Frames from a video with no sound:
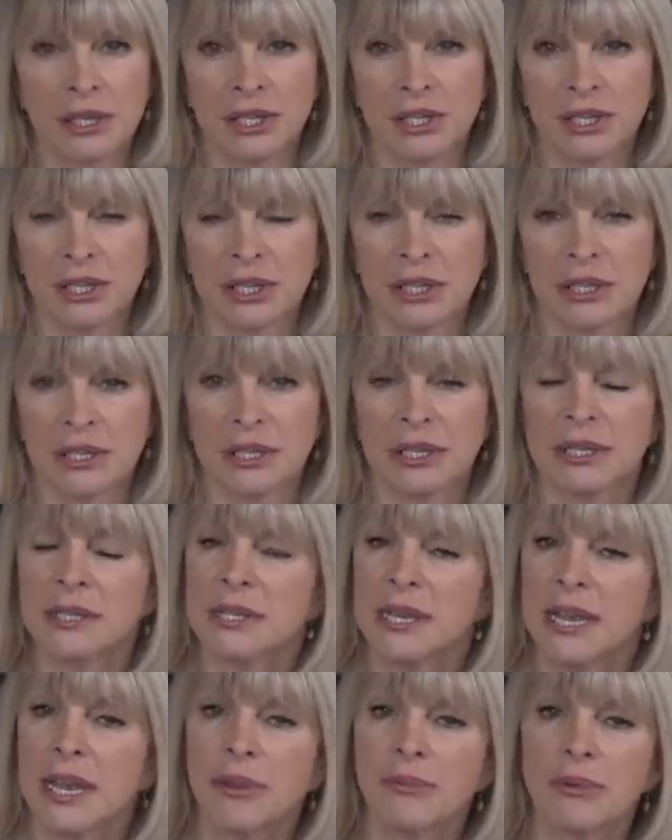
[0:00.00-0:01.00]
is just the
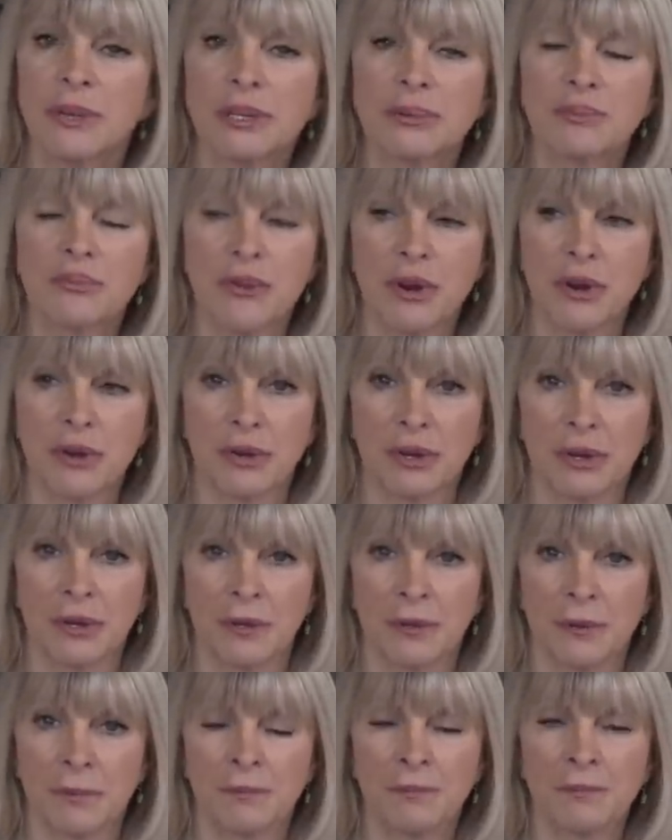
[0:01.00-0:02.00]
same. It's
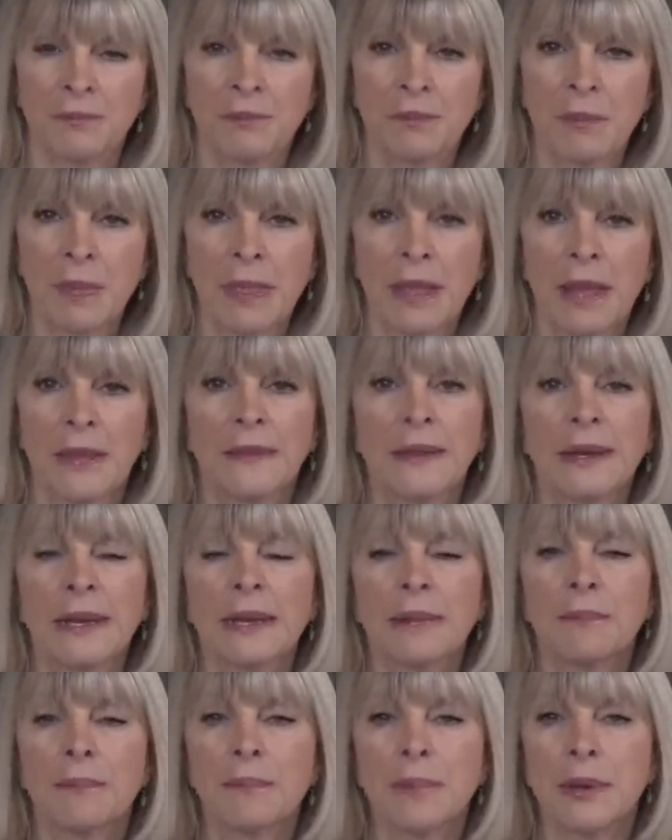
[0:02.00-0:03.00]
broken, and then
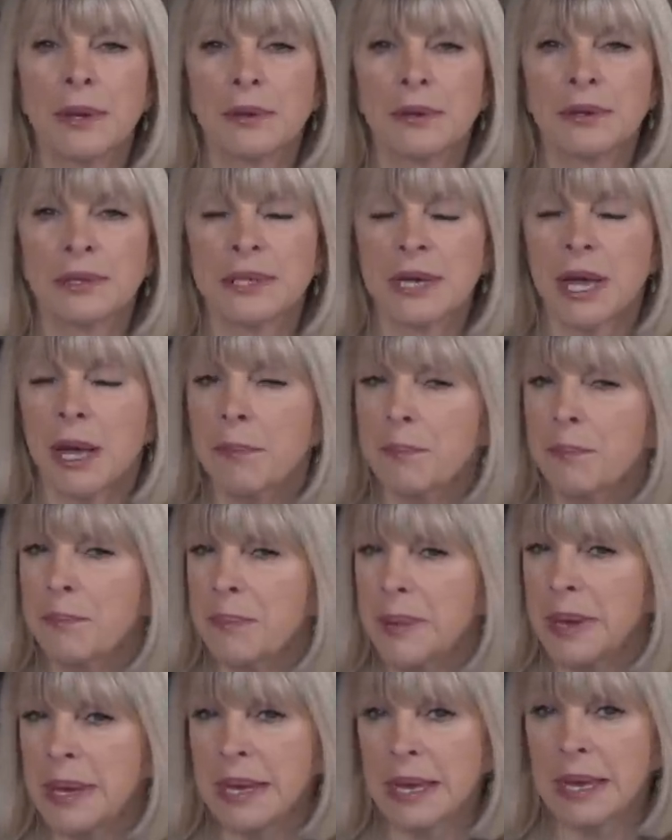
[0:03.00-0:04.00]
it builds up
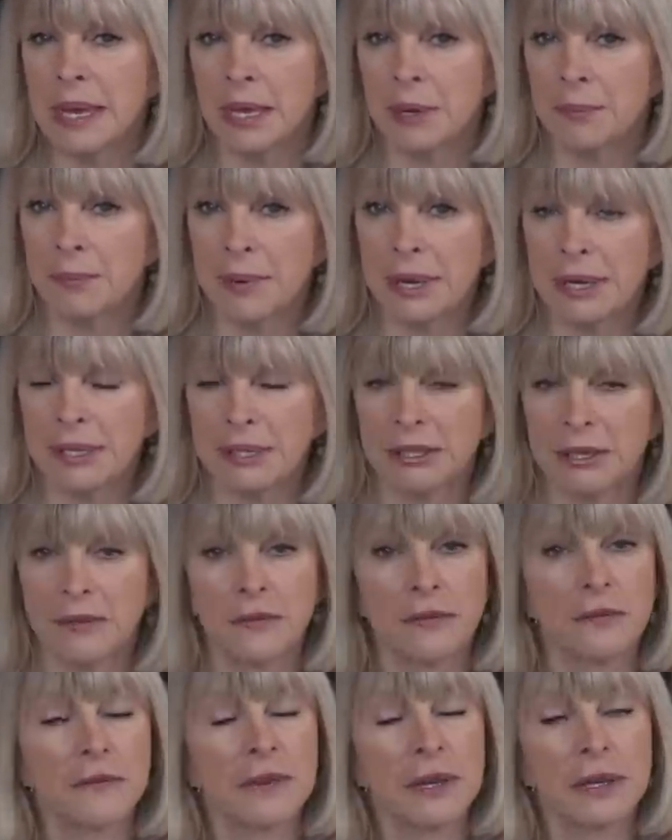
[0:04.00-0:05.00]
bigger and better. And if
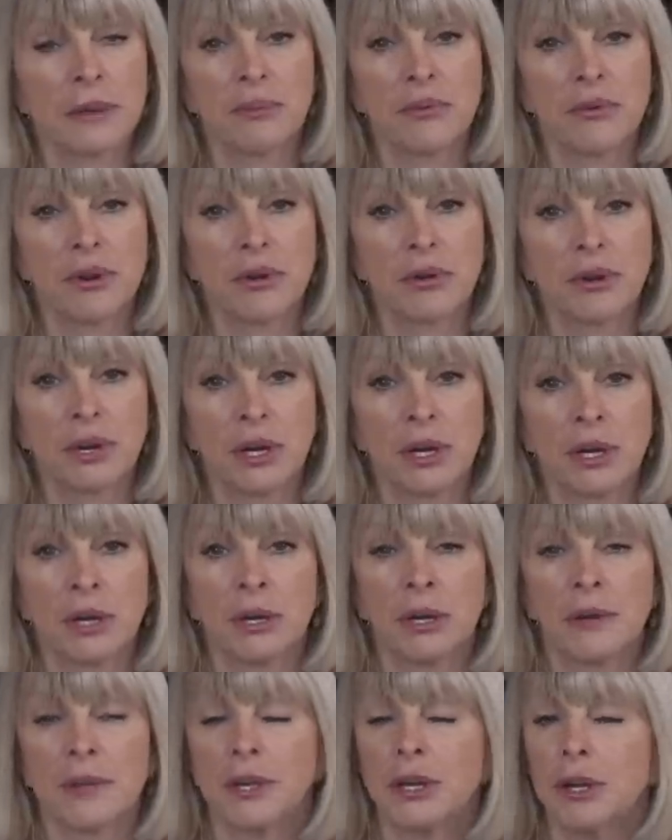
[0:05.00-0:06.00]
you've had a broken
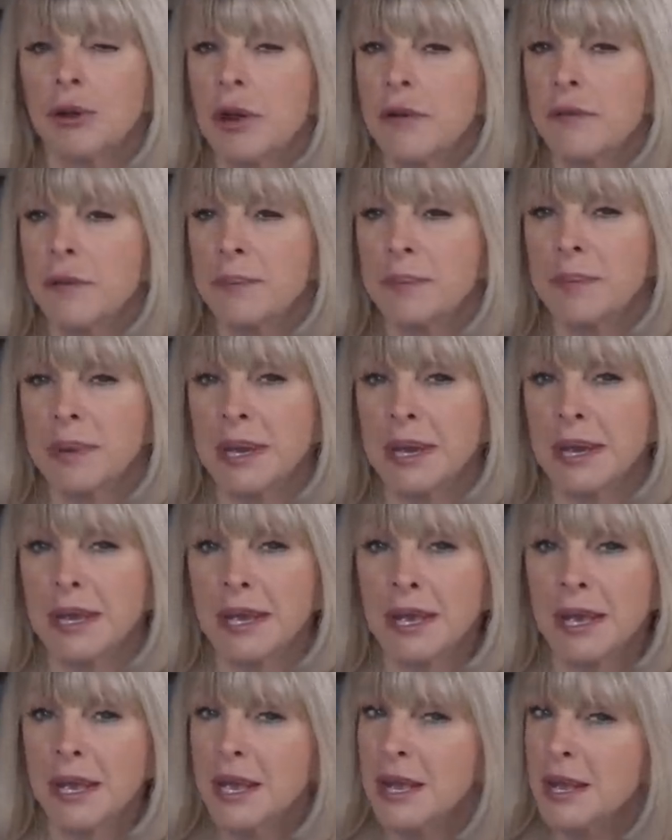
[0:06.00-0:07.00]
heart, then you have a
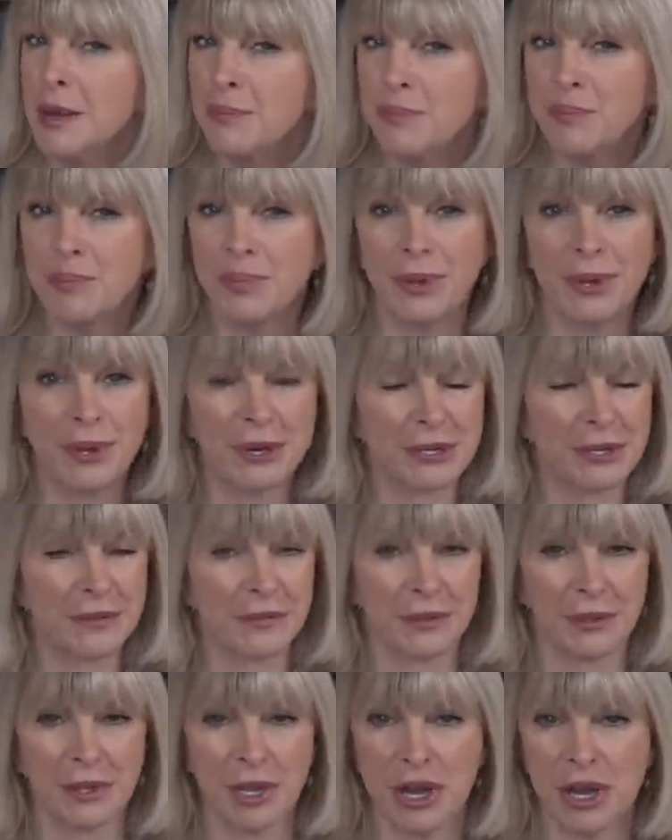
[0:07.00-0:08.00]
big,
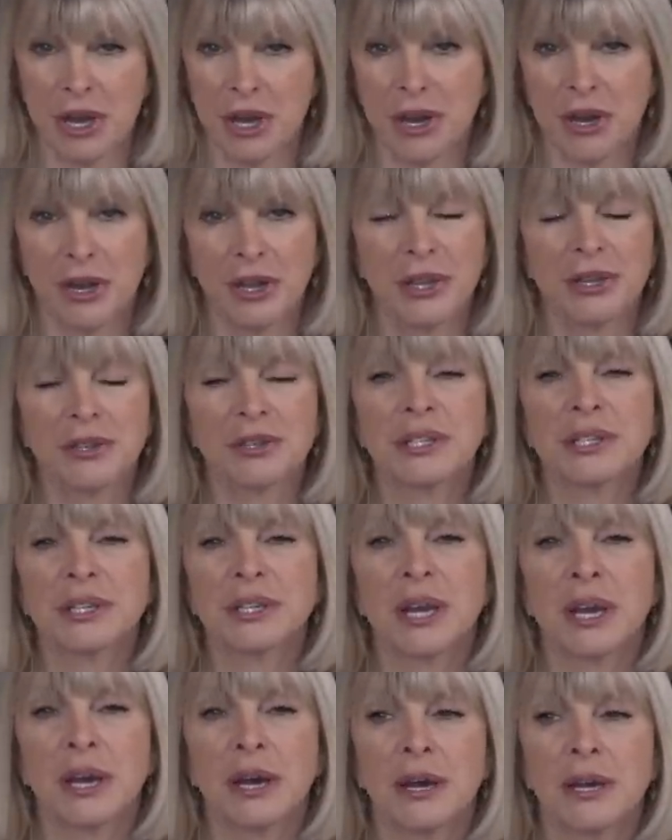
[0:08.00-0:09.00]
beautiful heart. Your
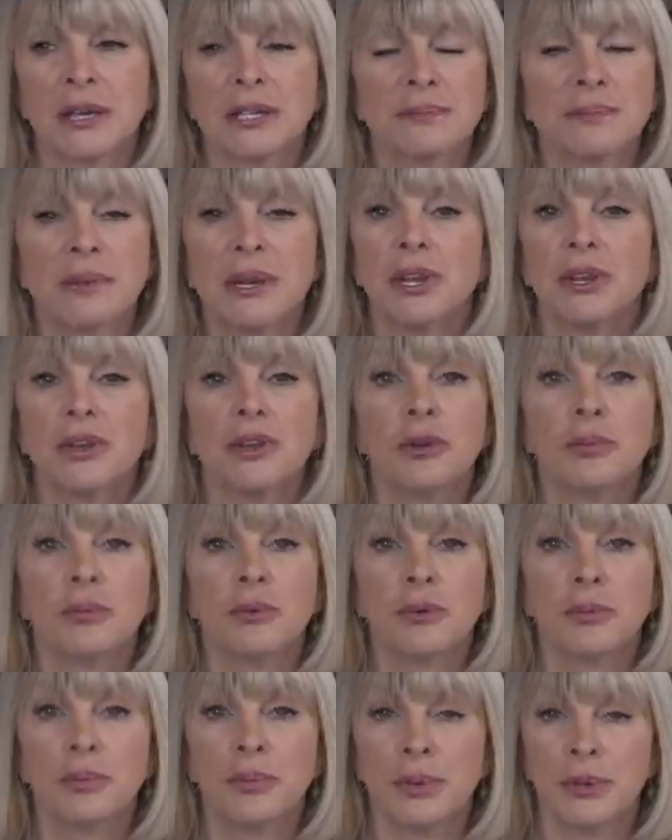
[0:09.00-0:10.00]
scars make you
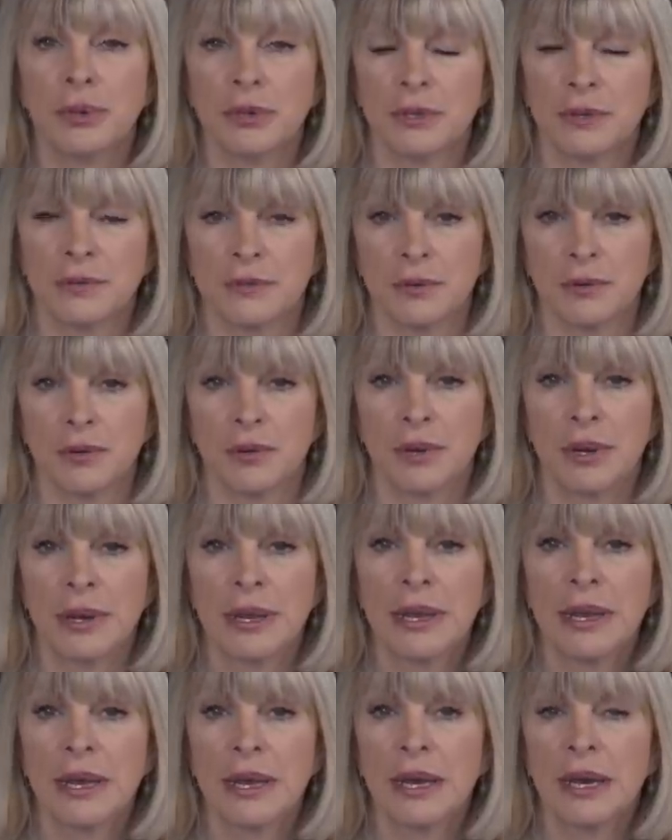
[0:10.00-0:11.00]
more beautiful.
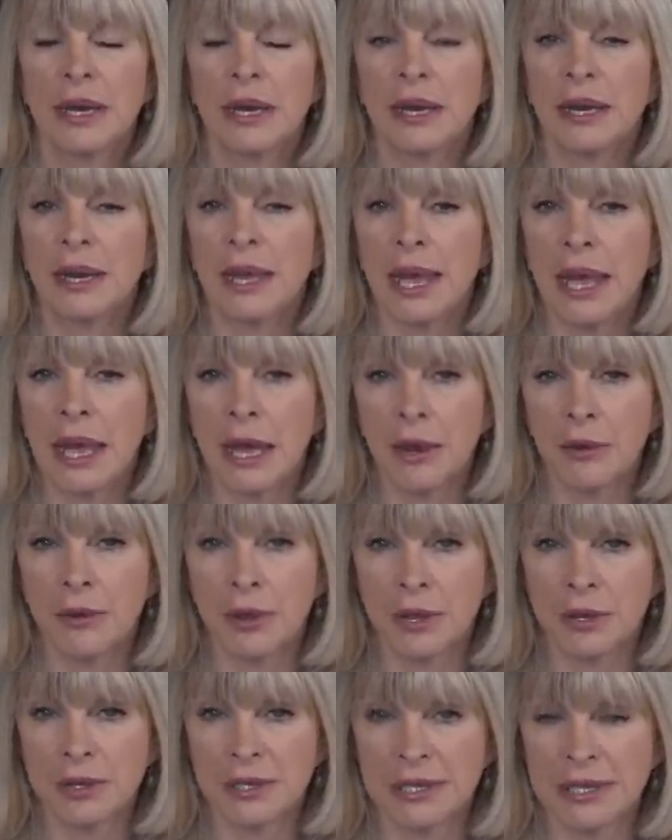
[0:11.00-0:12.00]
Allow
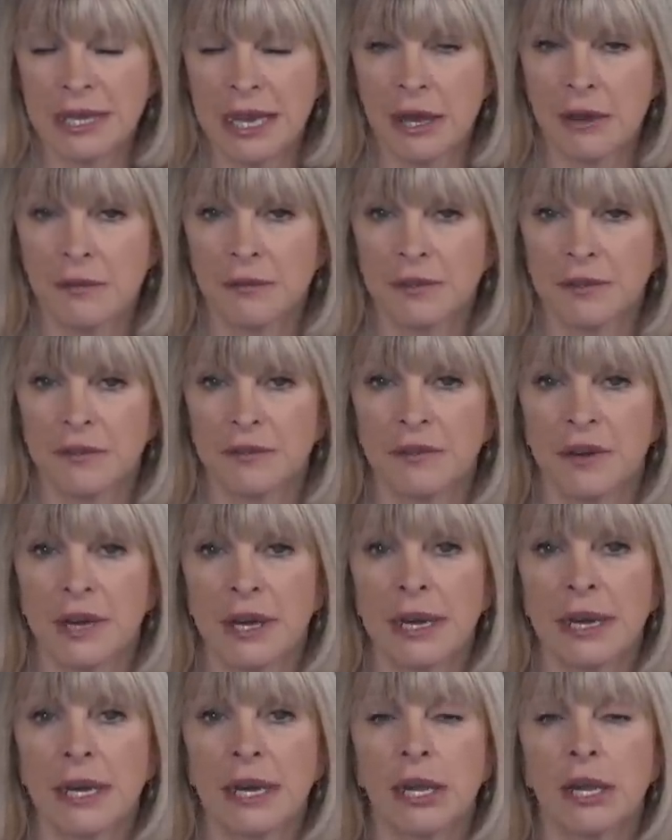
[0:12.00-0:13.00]
yourself to
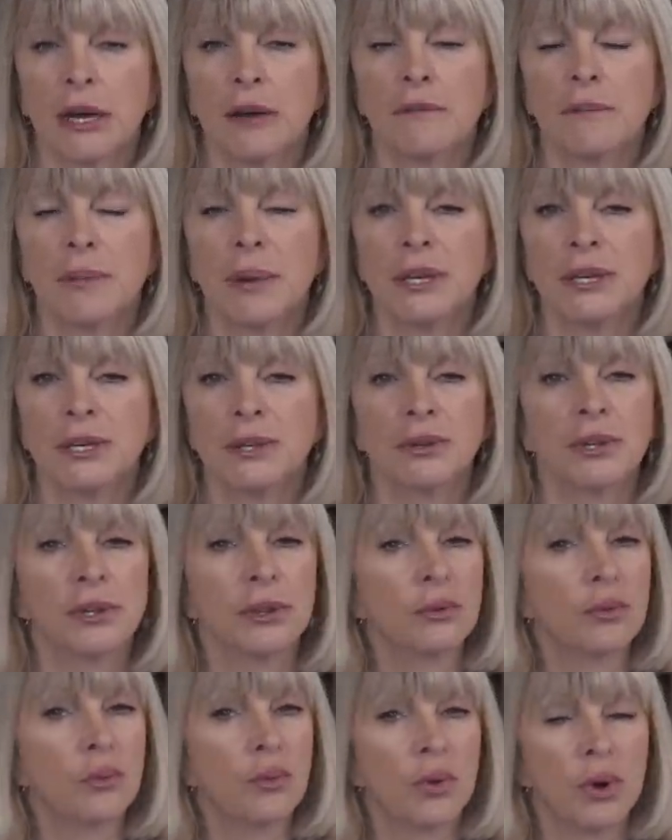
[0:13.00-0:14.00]
find love by doing
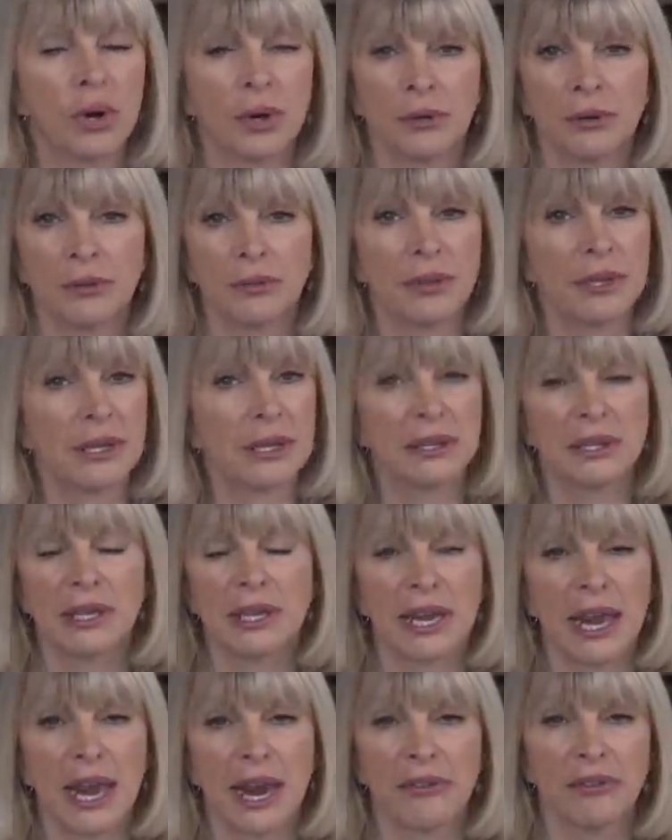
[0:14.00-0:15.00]
the one thing
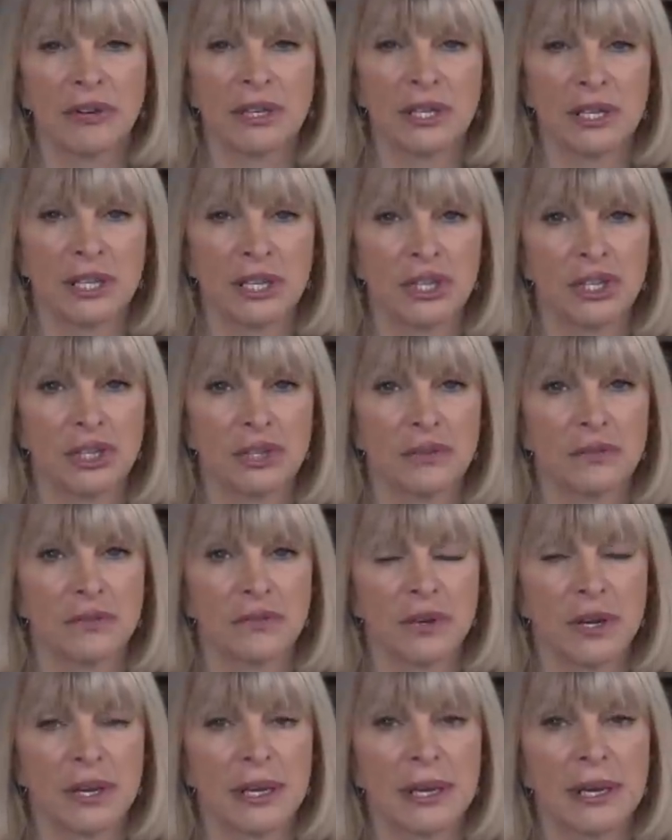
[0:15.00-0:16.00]
that guarantees you'll
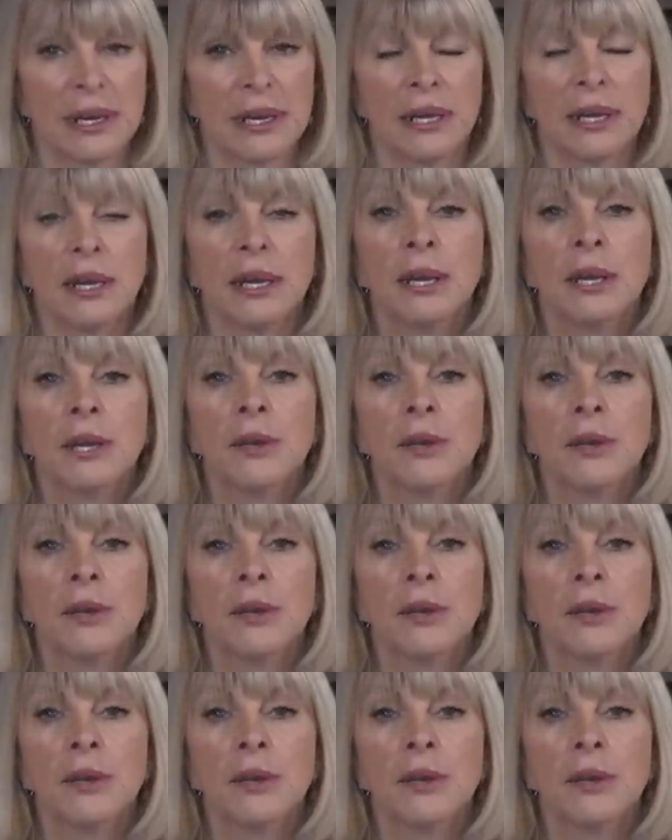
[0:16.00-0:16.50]
find it.